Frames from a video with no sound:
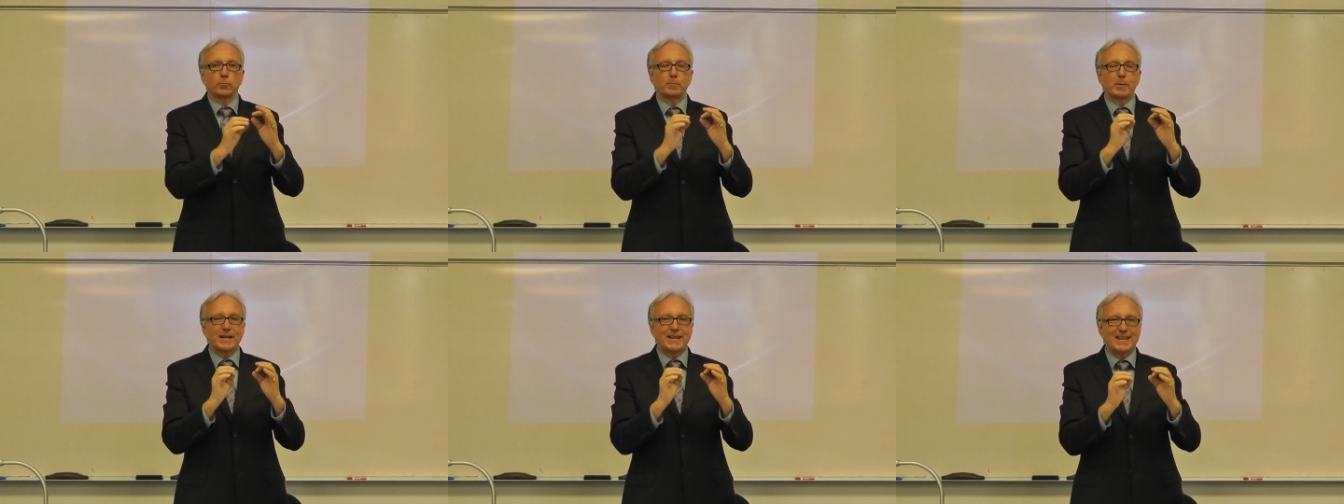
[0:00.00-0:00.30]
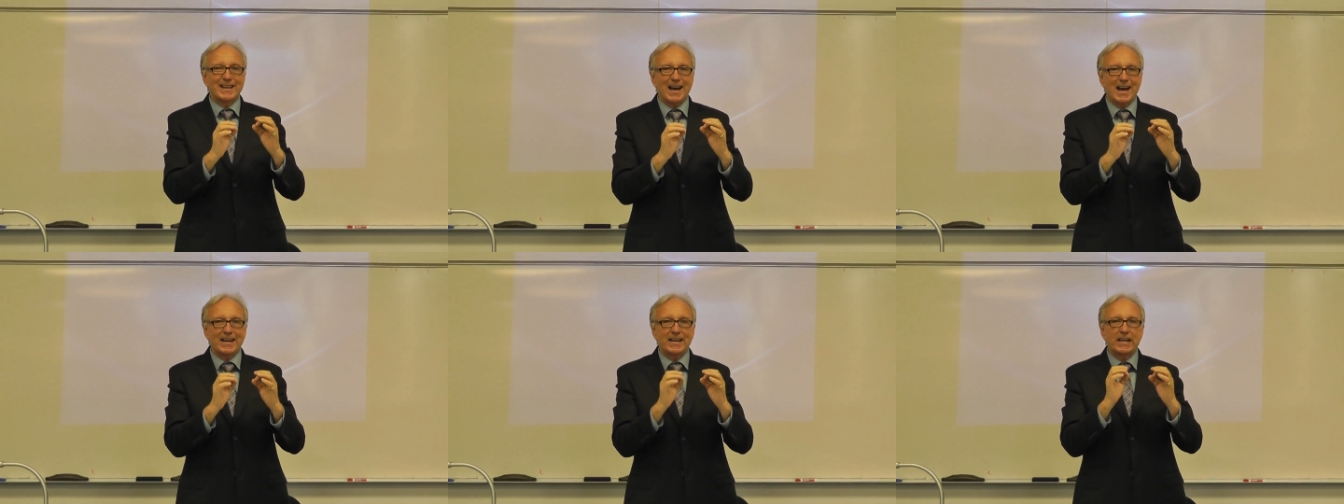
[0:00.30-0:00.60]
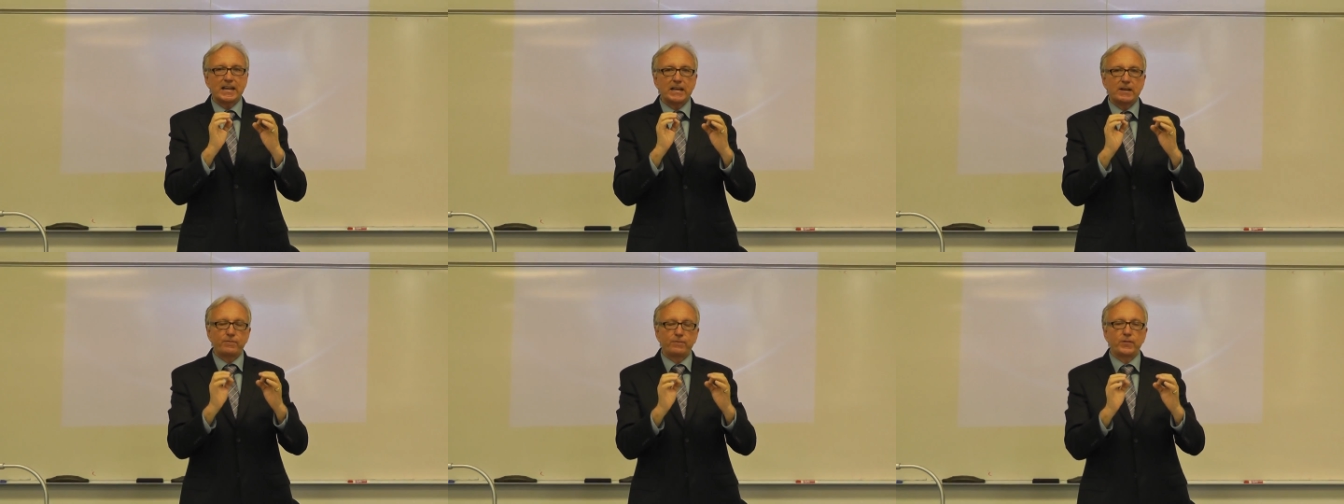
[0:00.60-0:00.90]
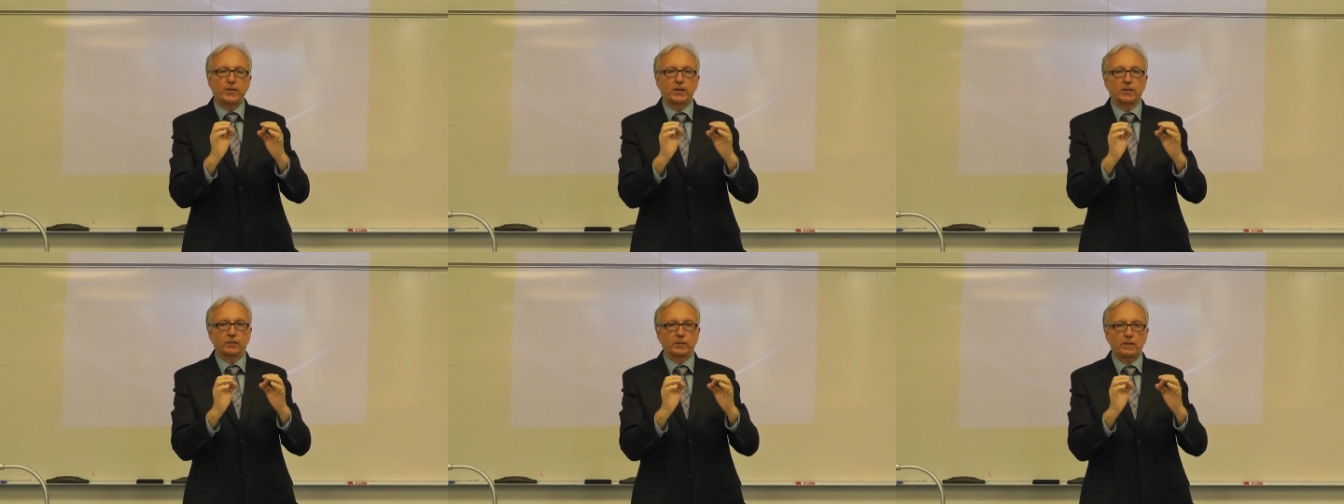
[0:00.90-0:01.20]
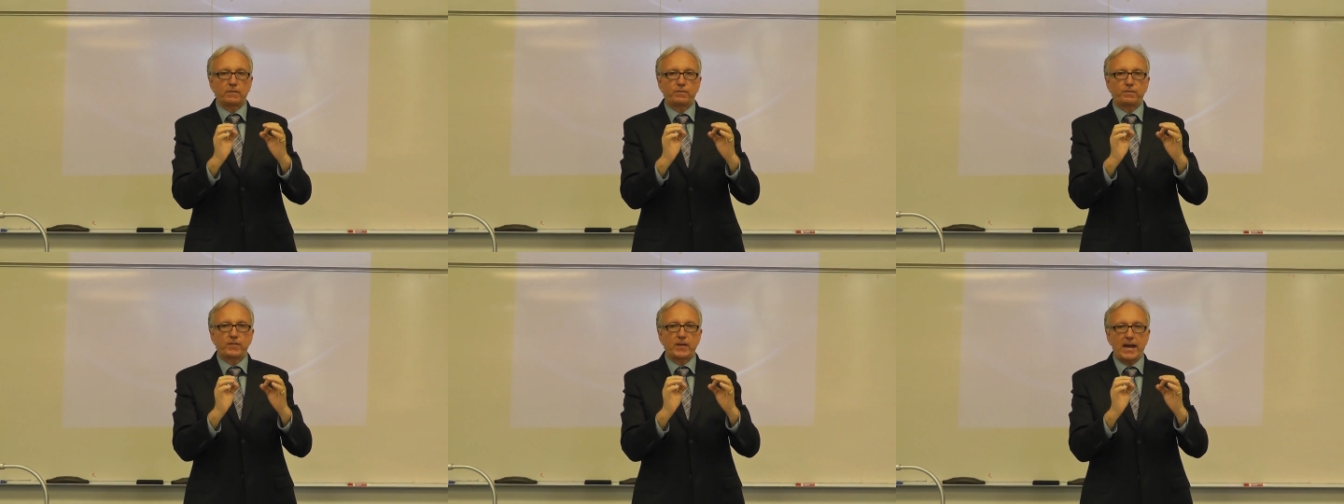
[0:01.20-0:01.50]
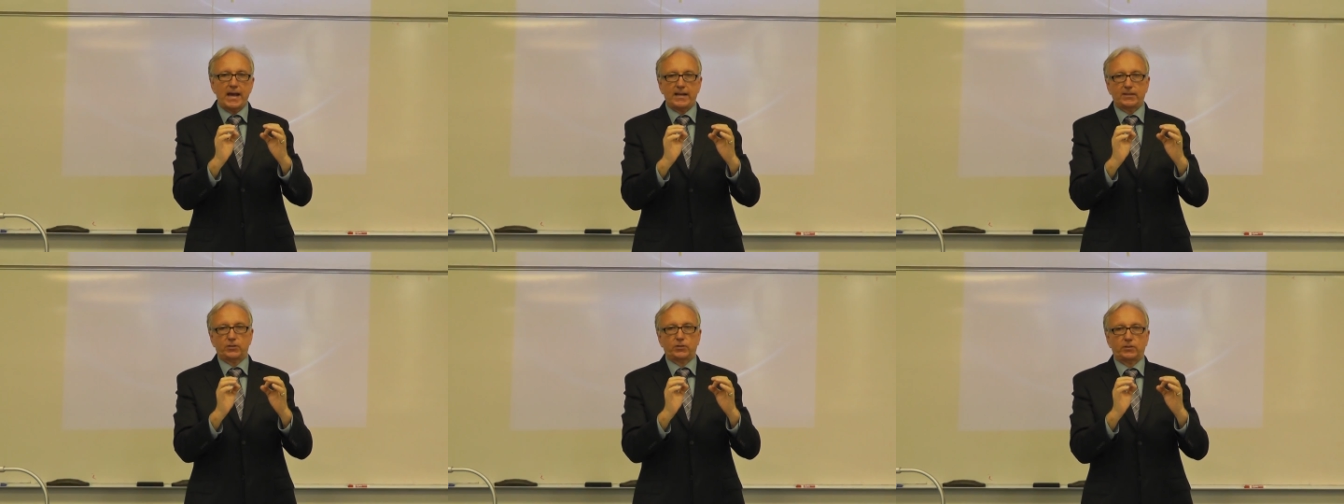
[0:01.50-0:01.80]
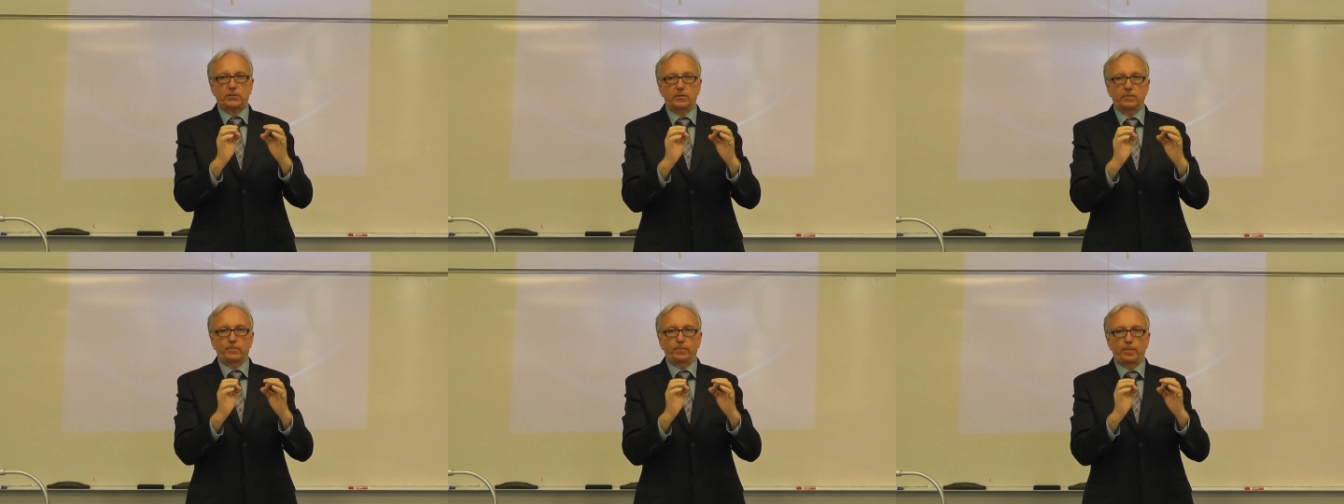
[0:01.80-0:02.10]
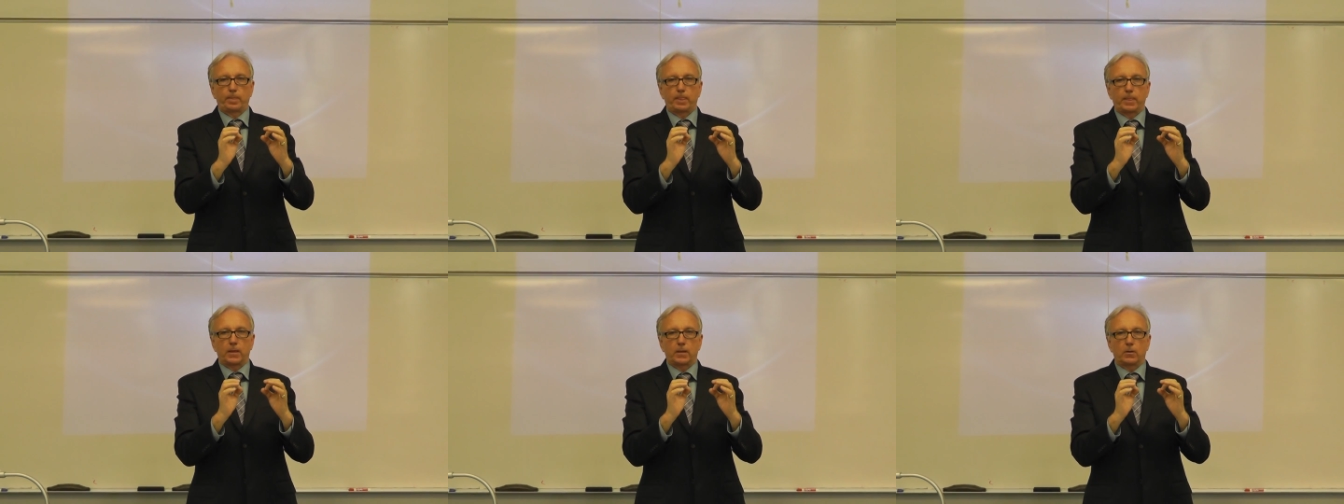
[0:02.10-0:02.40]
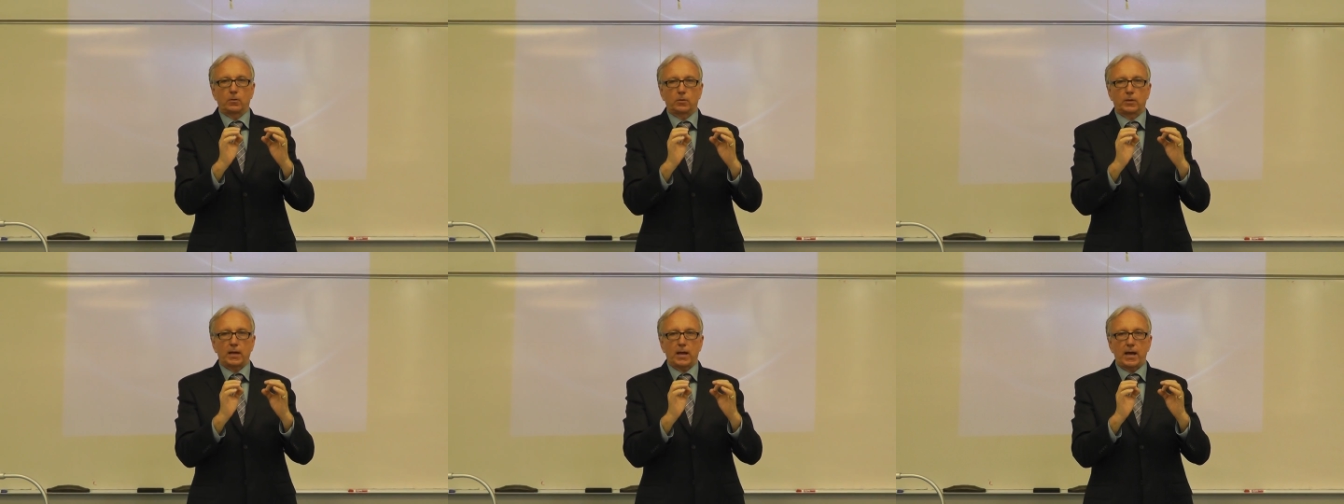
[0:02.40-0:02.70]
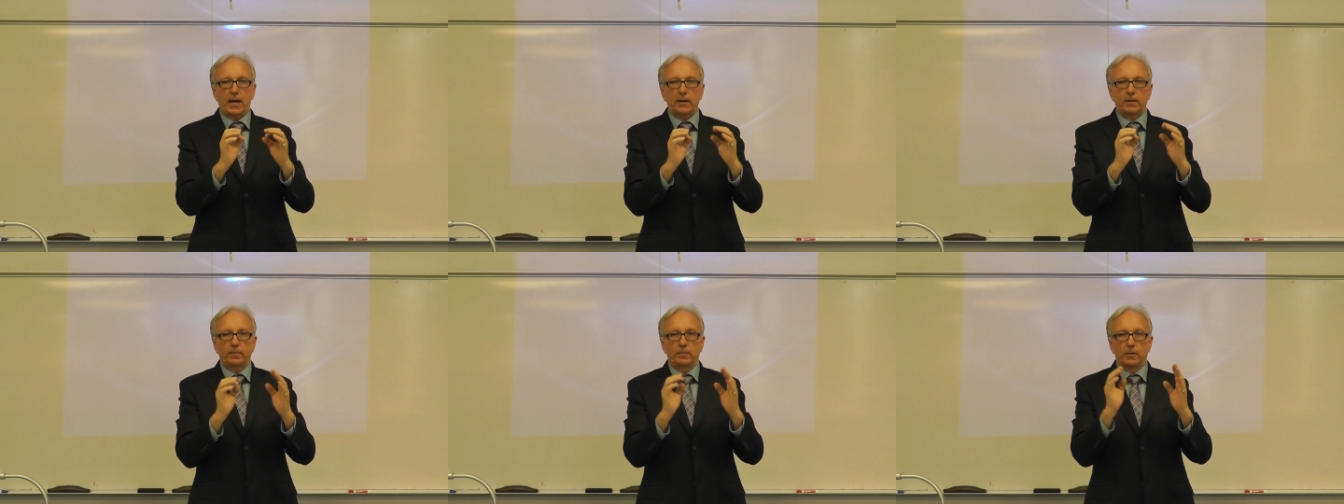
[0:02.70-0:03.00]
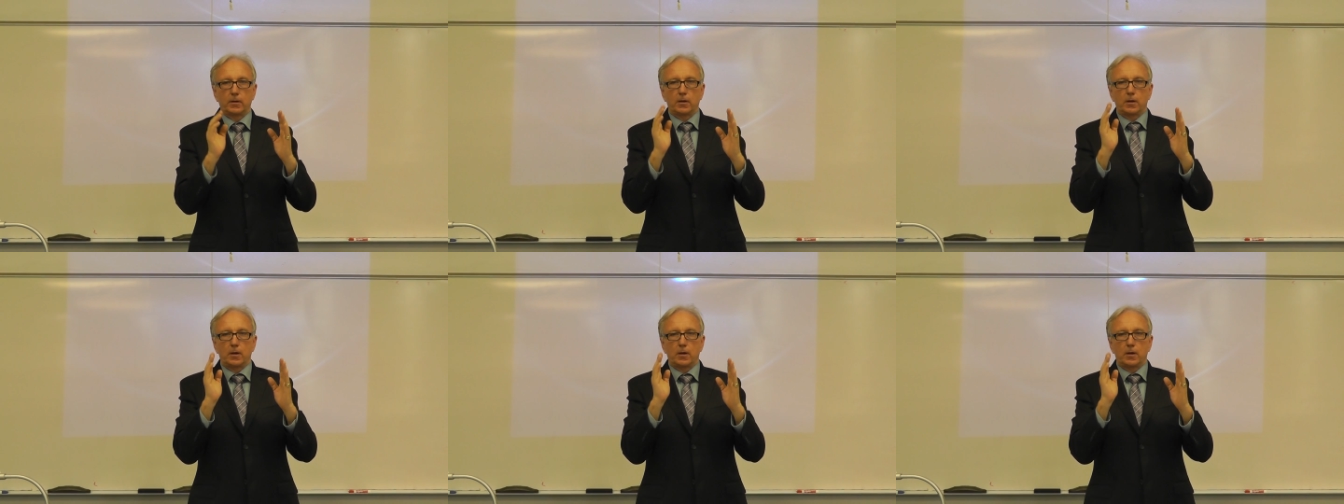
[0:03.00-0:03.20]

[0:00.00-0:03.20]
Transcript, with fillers: but not infinitely fast, okay?